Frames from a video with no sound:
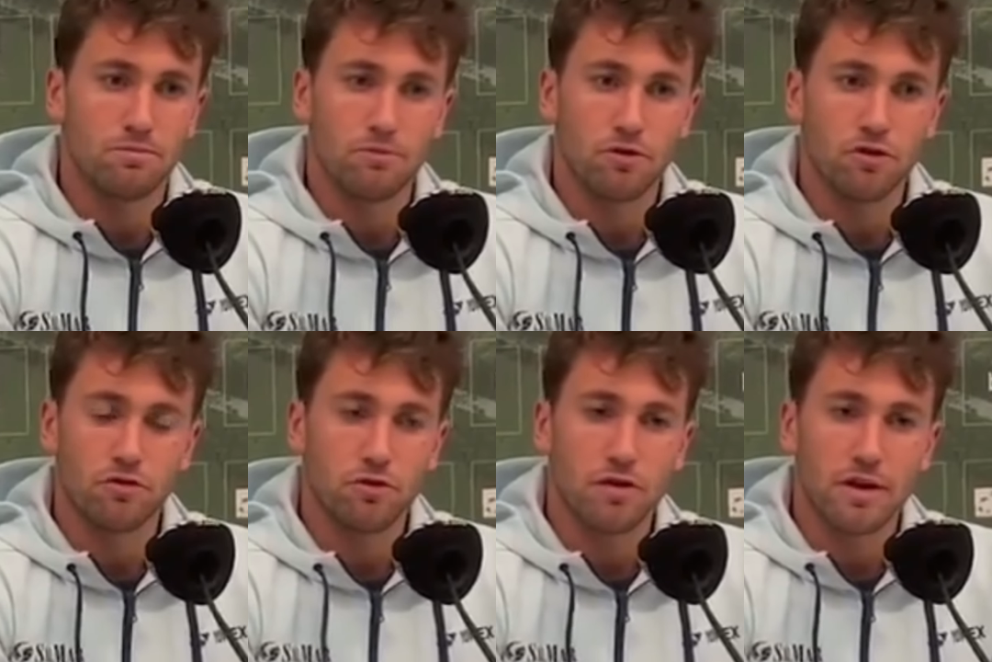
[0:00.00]
just
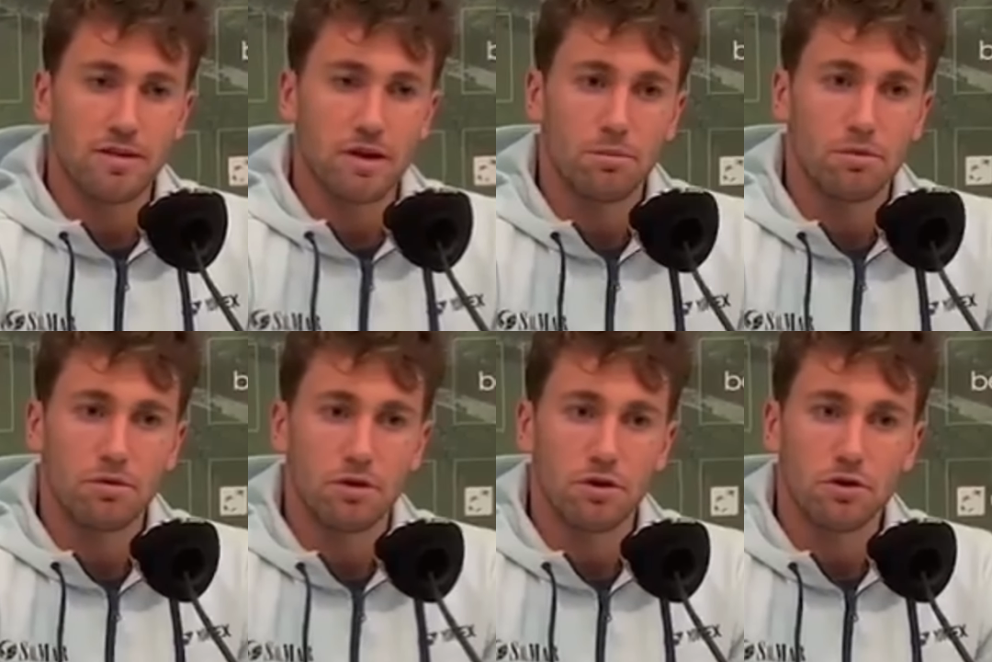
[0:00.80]
for an example,
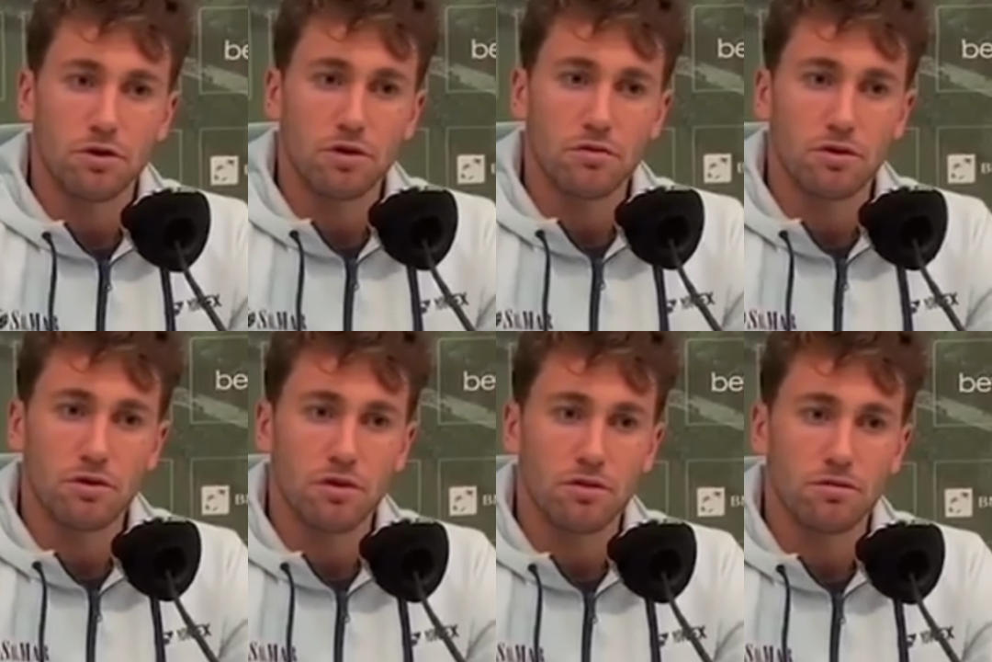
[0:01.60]
you know, you
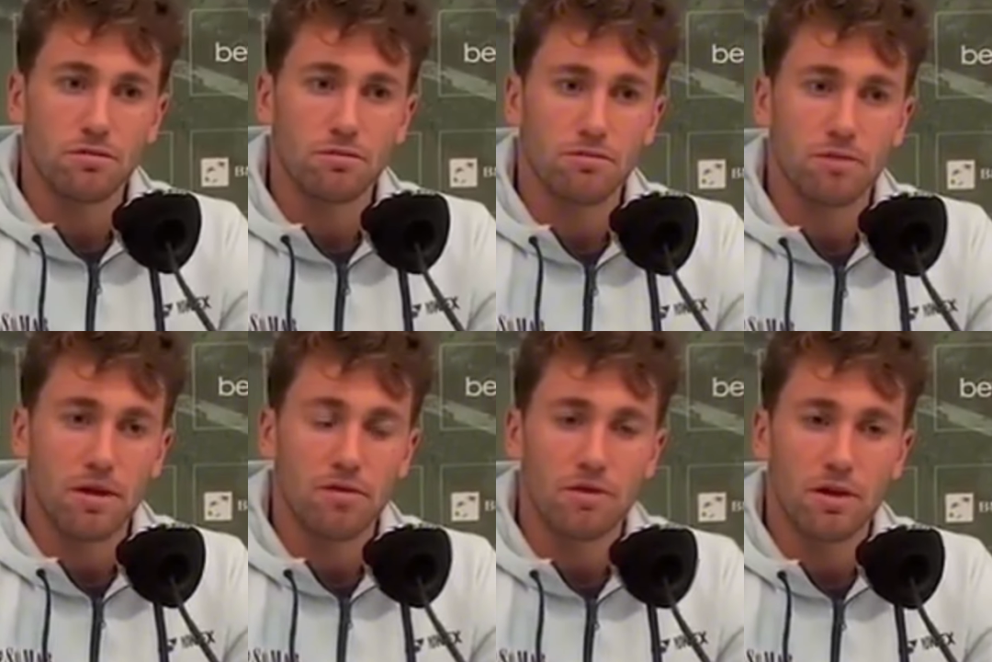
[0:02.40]
can
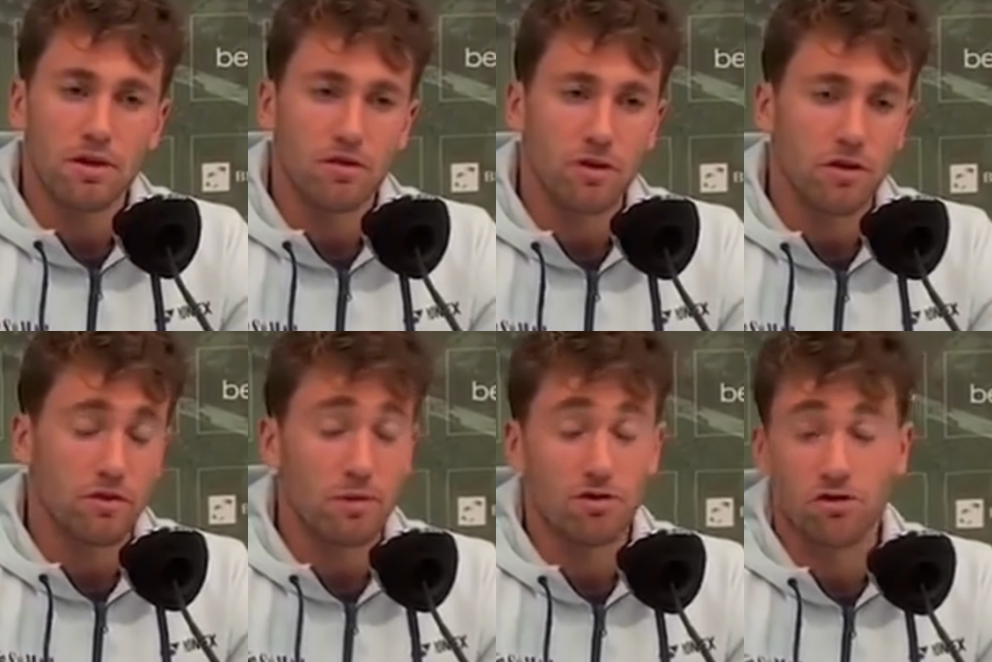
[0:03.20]
definitely discuss
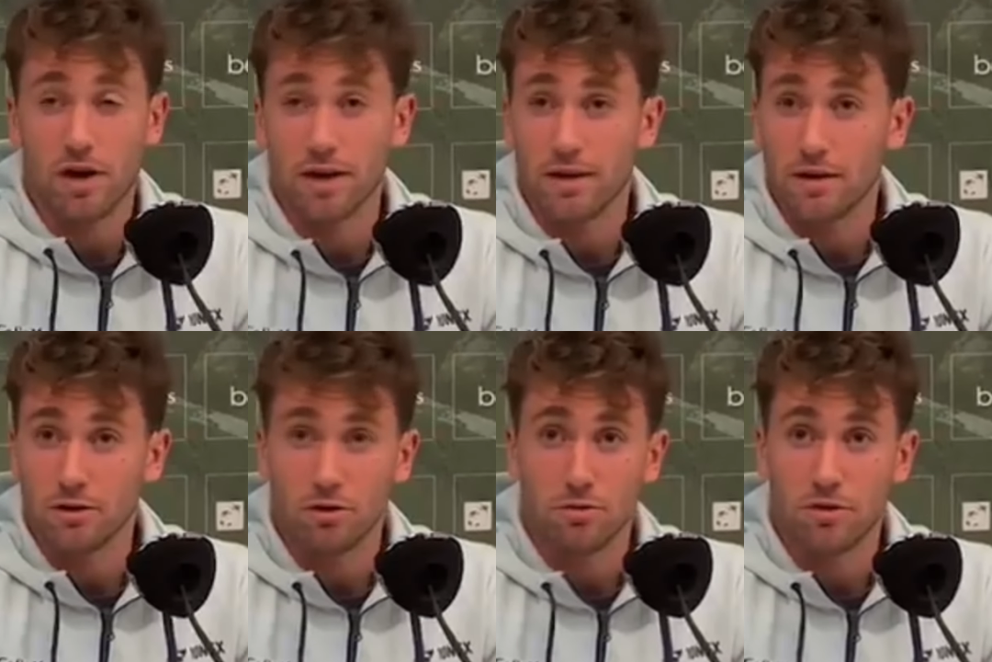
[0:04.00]
about China,
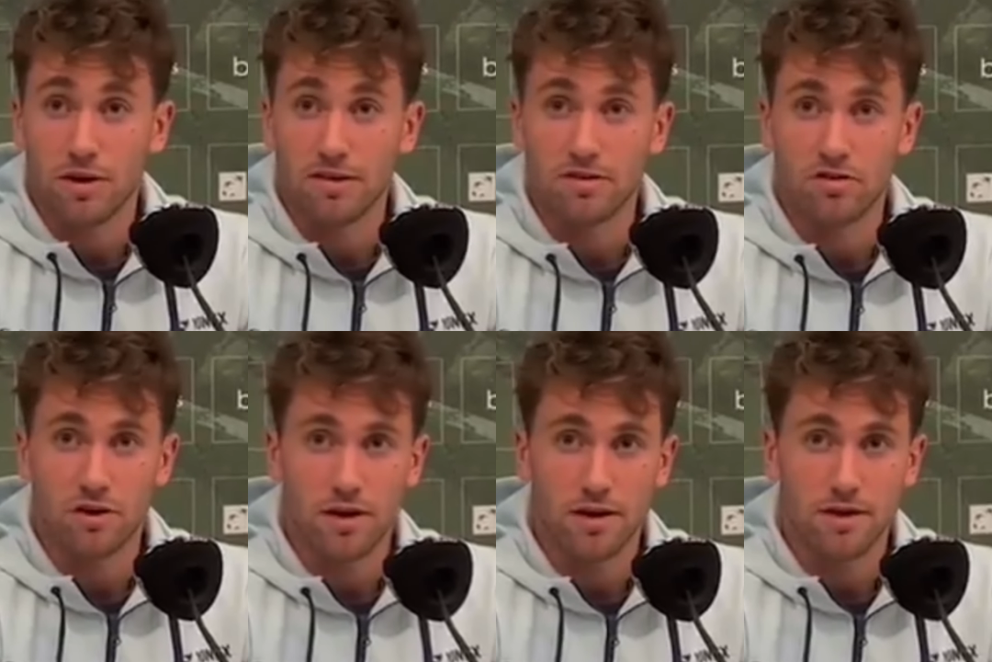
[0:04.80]
human rights in
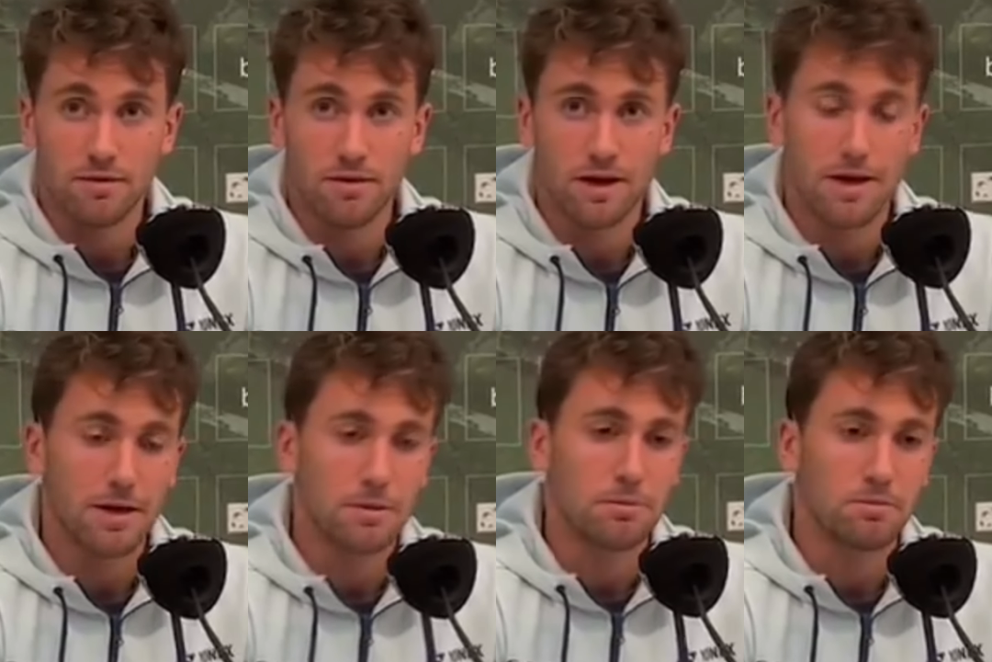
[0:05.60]
China,
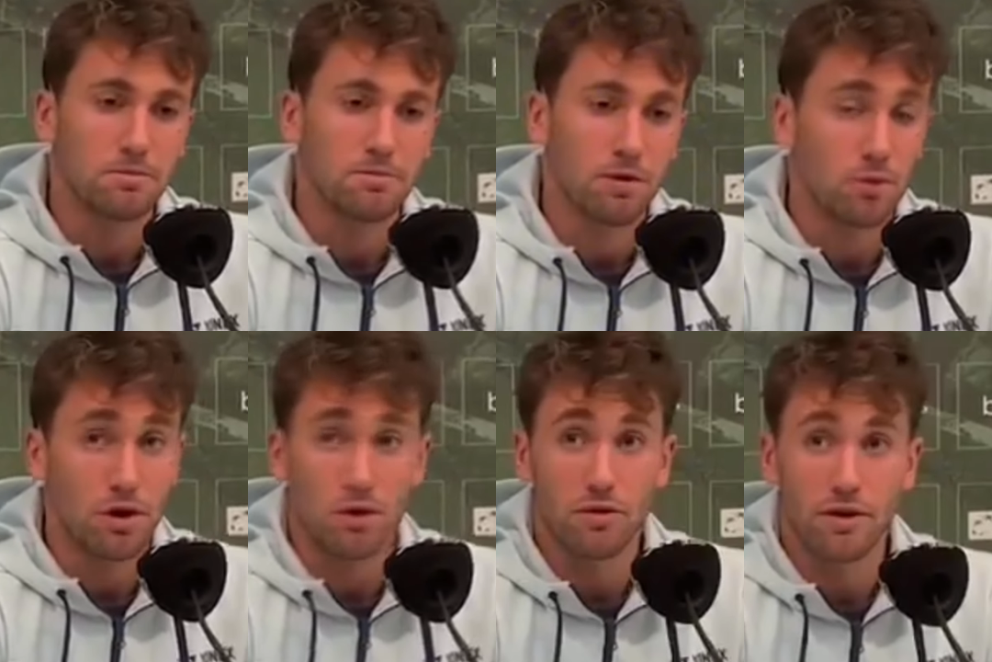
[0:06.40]
but we
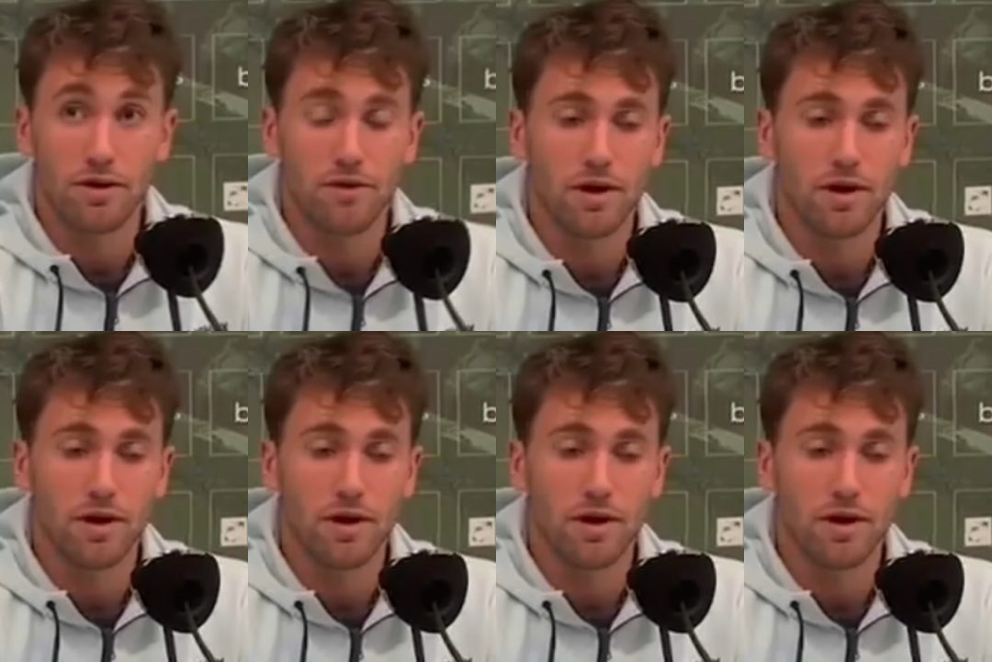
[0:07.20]
go there every